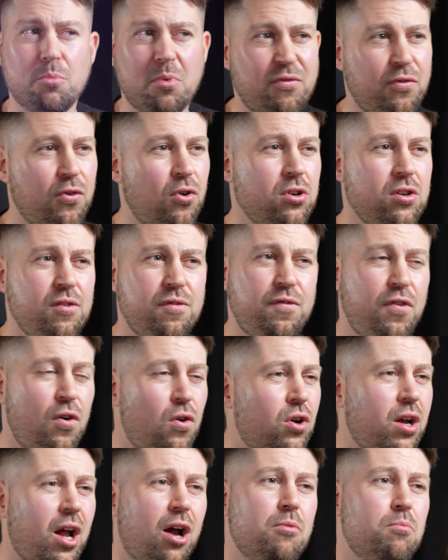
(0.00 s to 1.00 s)
before you
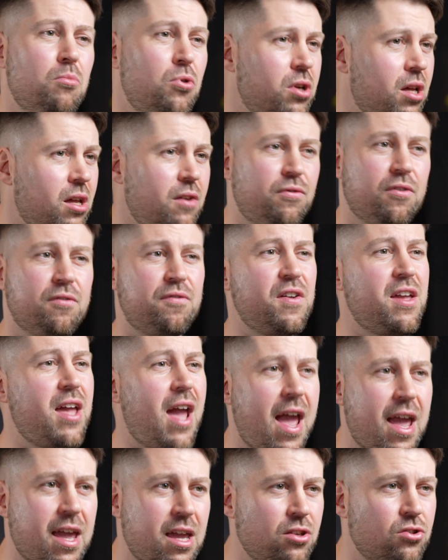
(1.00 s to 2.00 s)
fork out money for
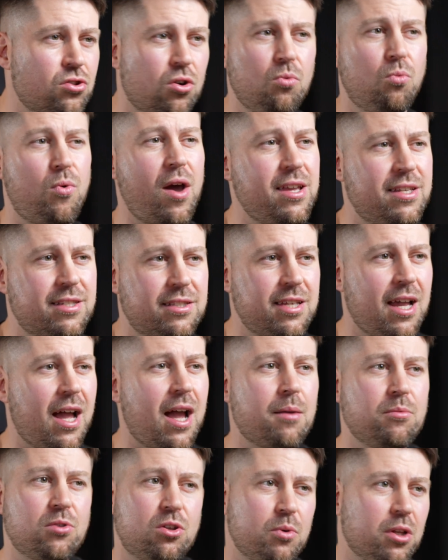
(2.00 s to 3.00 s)
VAs or waste
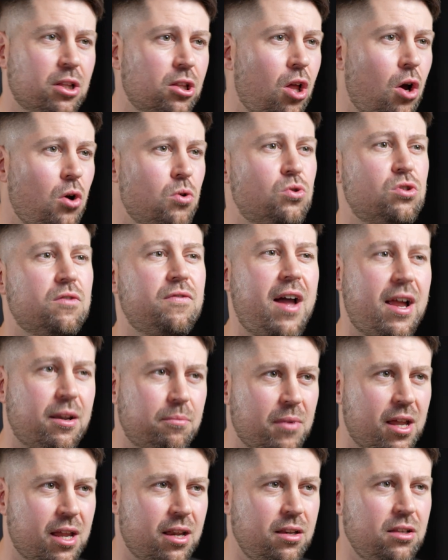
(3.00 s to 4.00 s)
time doing loads of
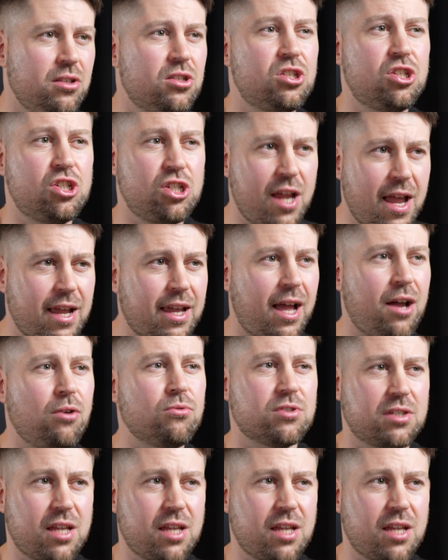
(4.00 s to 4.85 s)
admin, check out